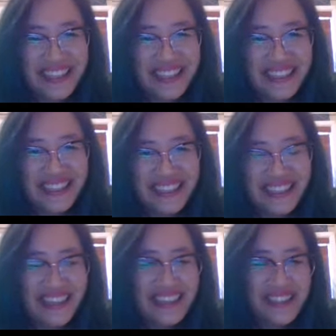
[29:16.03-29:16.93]

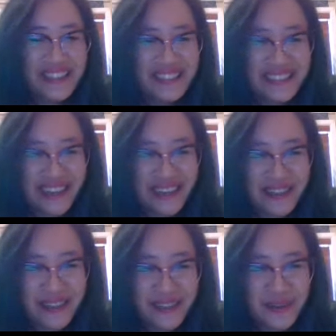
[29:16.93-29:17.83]
Yeah, you did
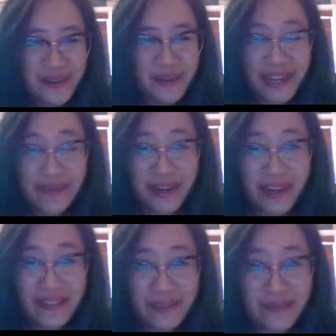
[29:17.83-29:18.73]
say local
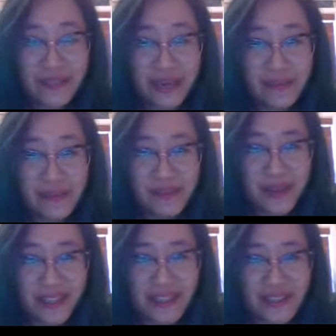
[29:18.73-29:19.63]
landmarks sometimes do
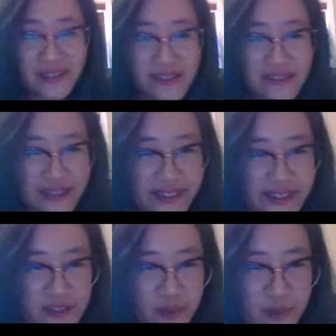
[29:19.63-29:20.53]
spark interest. I think
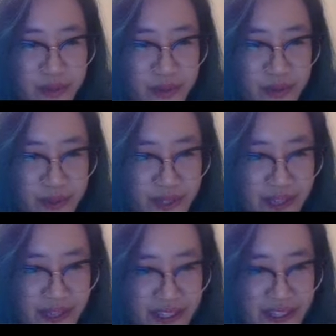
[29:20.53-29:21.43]
there's one more photo that
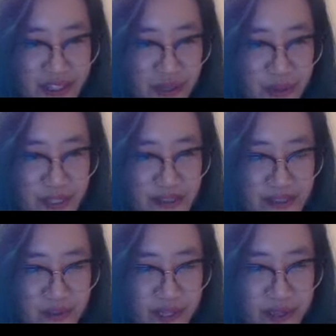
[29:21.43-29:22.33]
I'd like to show, which is
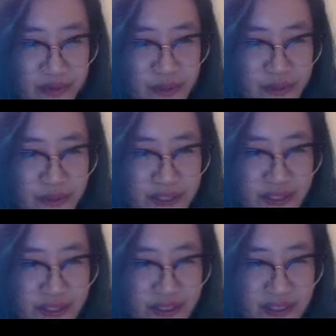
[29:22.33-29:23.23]
the one of you
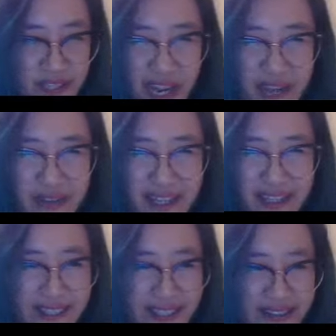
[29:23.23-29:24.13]
diving.
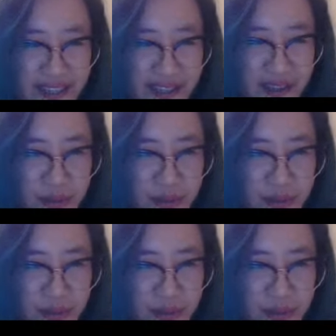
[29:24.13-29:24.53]
Is that a local one